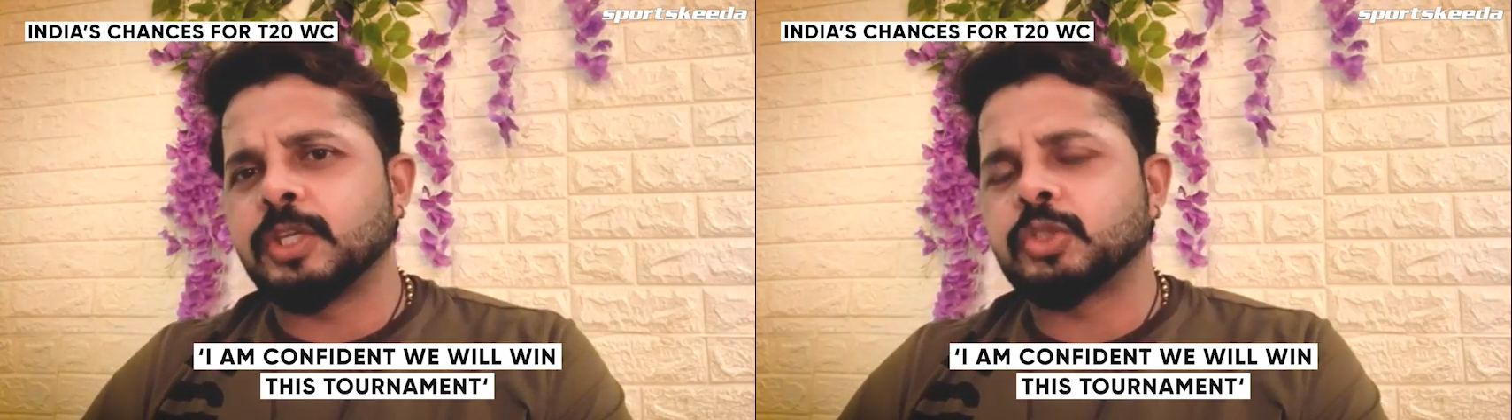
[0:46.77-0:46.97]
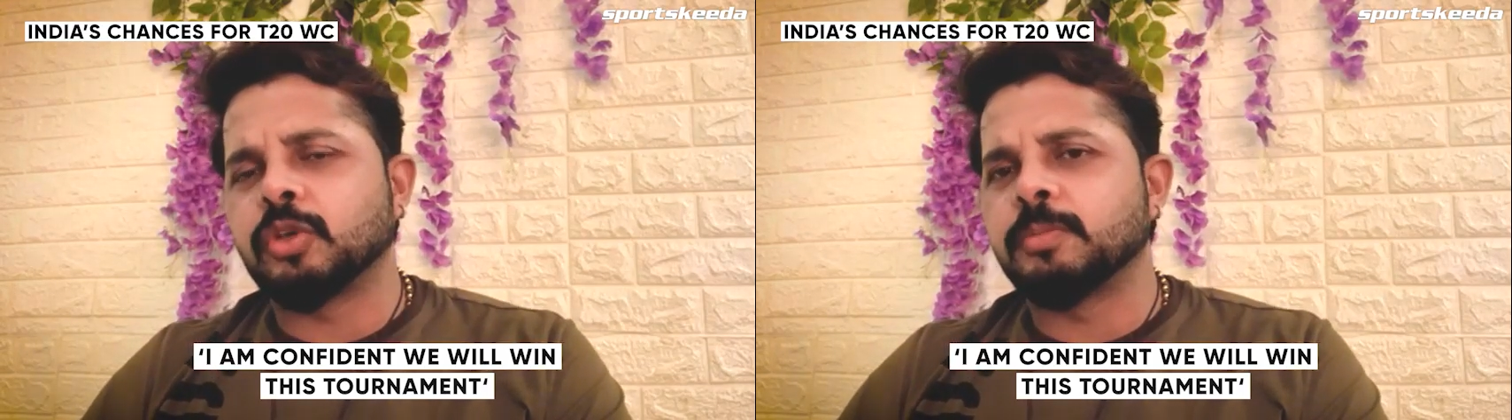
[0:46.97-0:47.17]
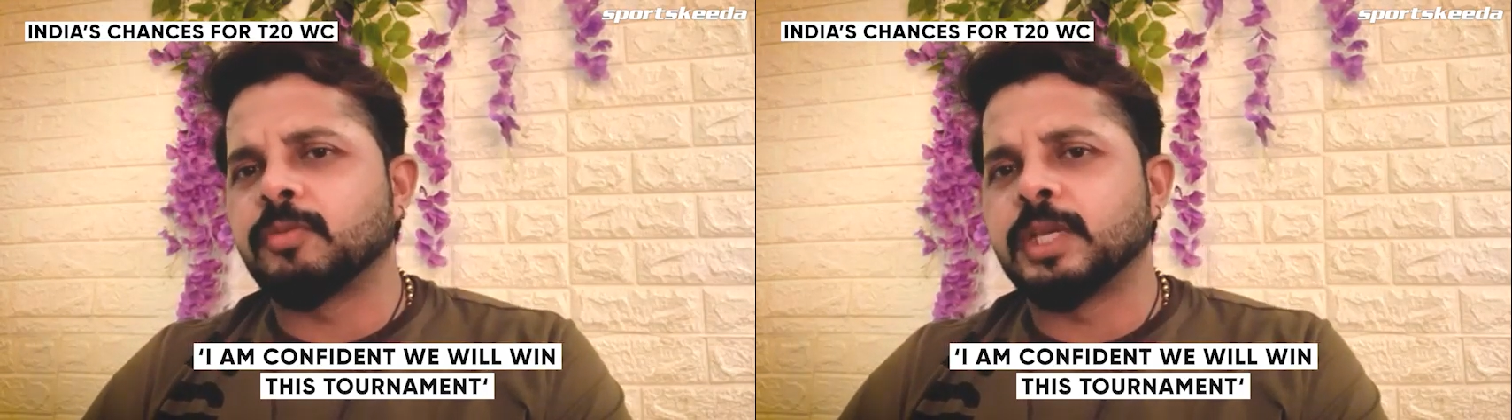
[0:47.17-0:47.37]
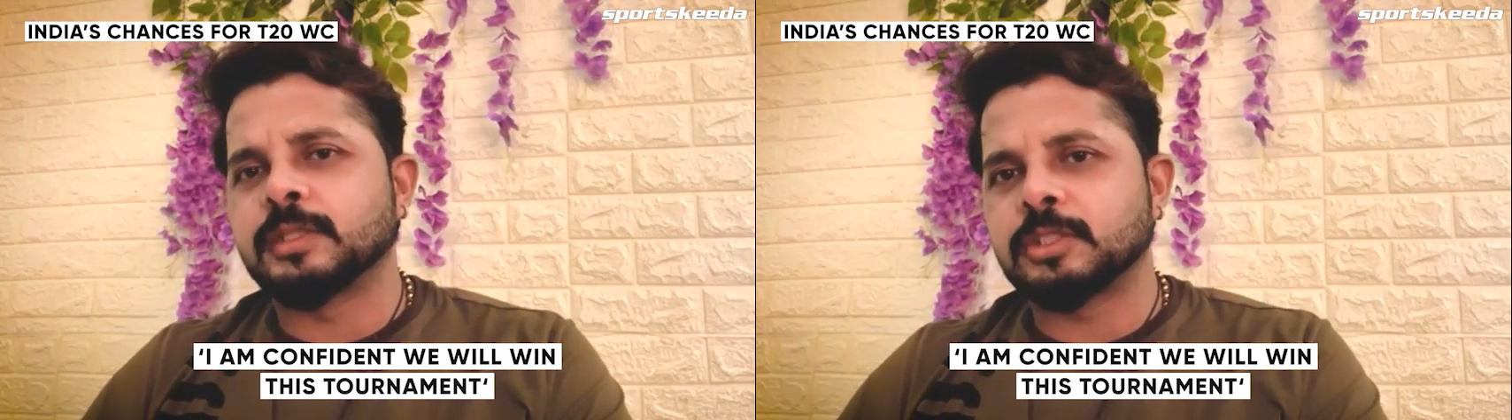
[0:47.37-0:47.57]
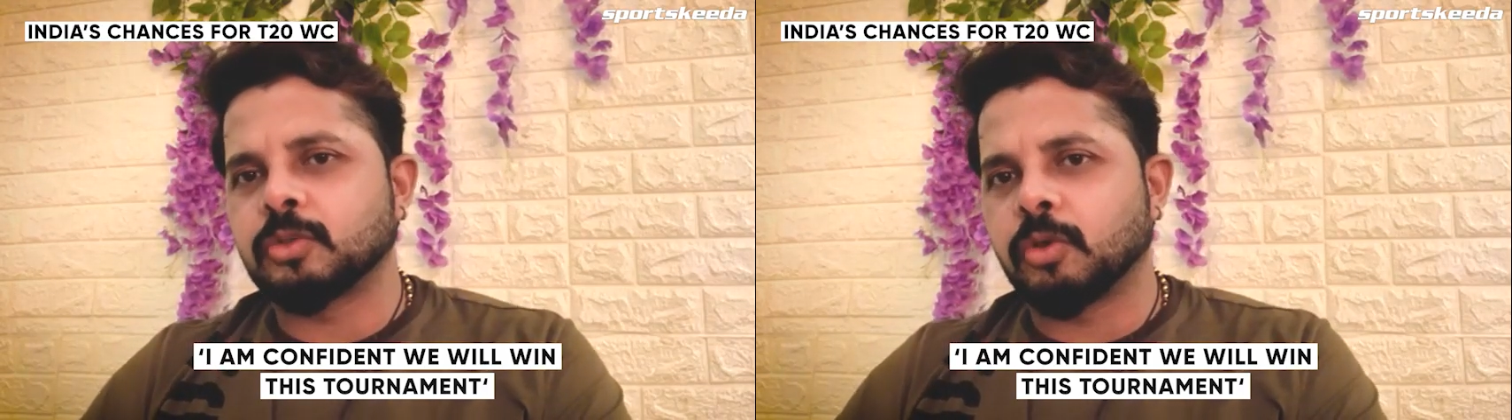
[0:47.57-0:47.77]
we shouldn't be winning
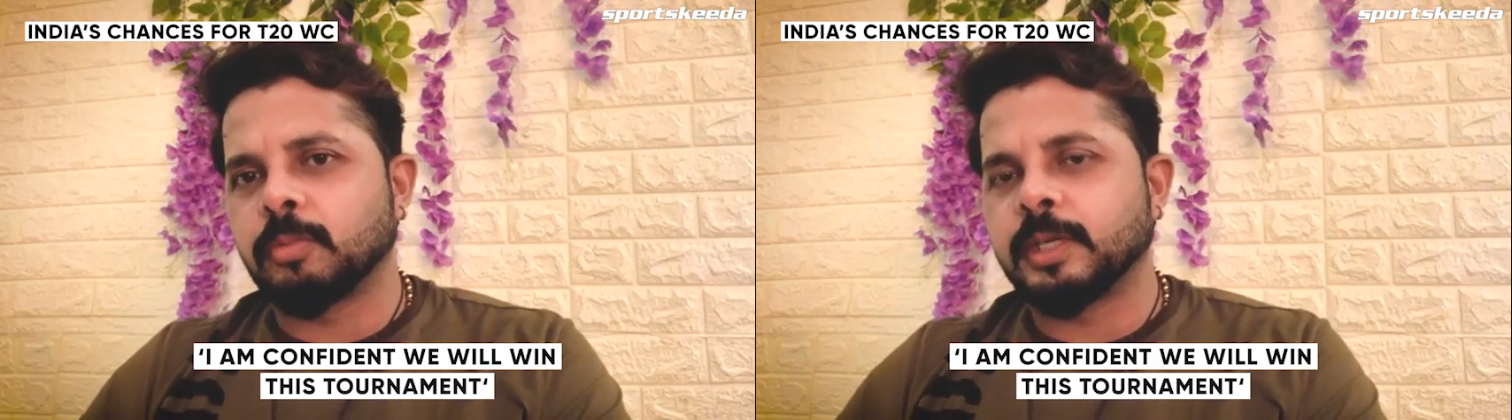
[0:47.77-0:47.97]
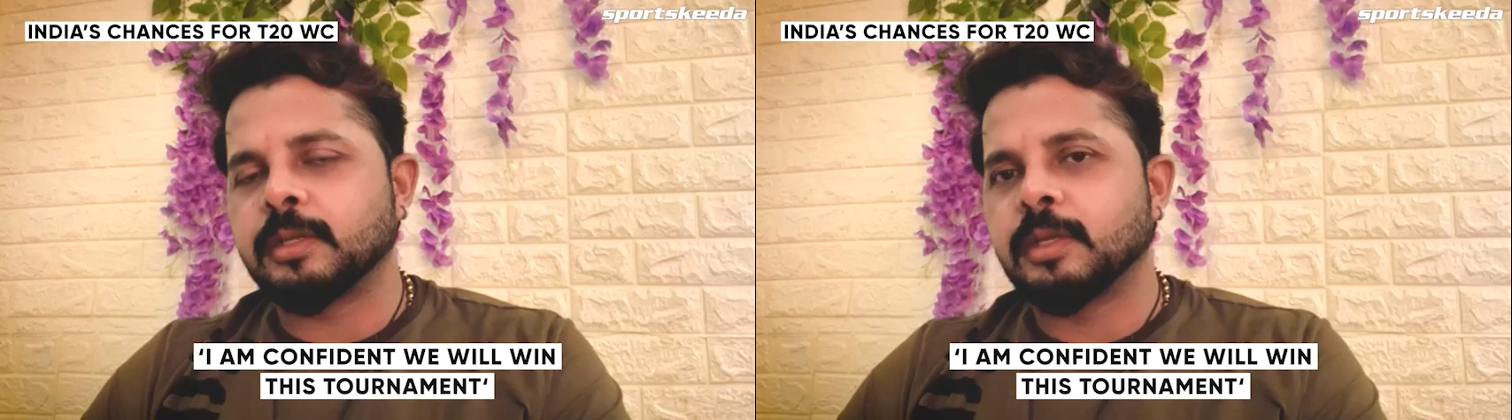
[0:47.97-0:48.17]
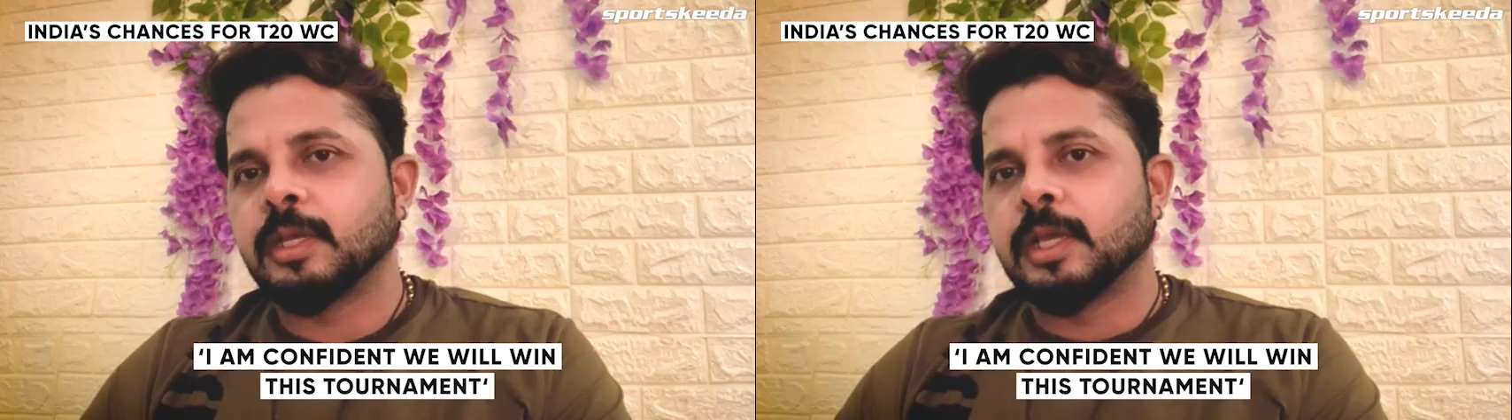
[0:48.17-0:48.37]
this tournament.